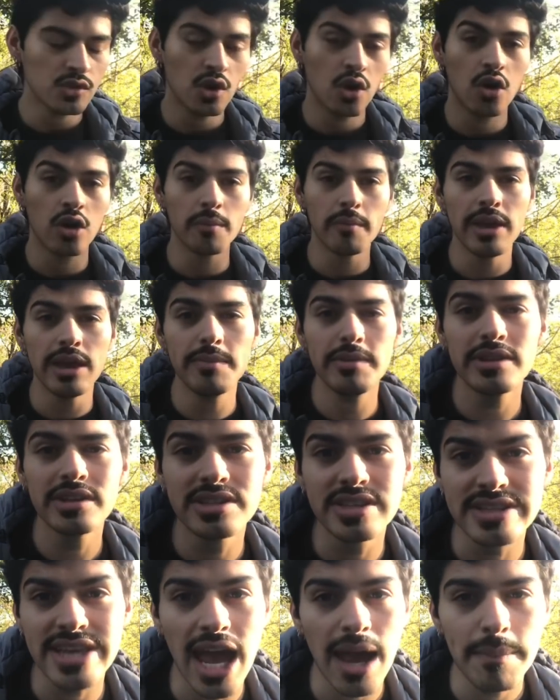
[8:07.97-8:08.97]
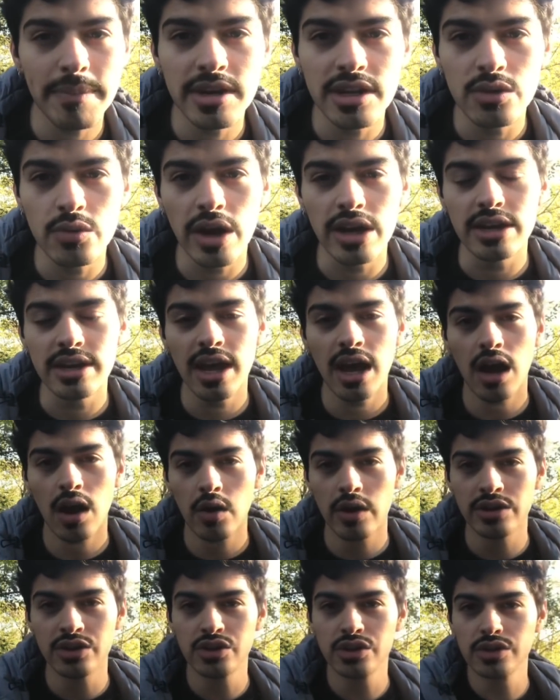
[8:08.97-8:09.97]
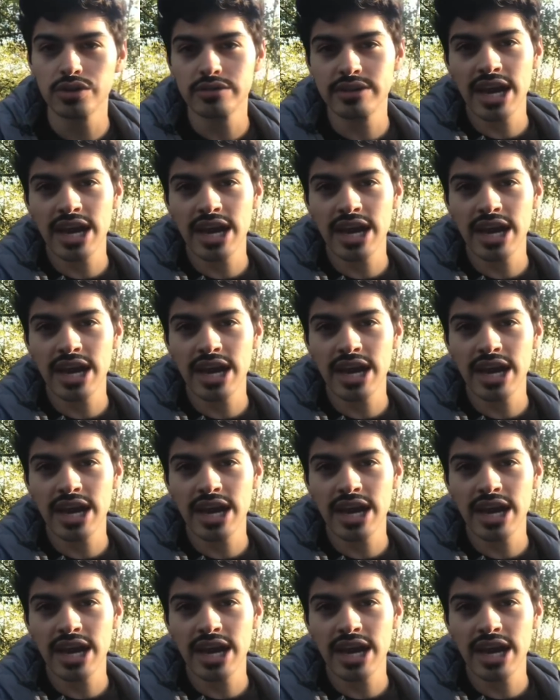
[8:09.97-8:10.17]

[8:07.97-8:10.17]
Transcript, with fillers: Or maybe this is happening right now and you're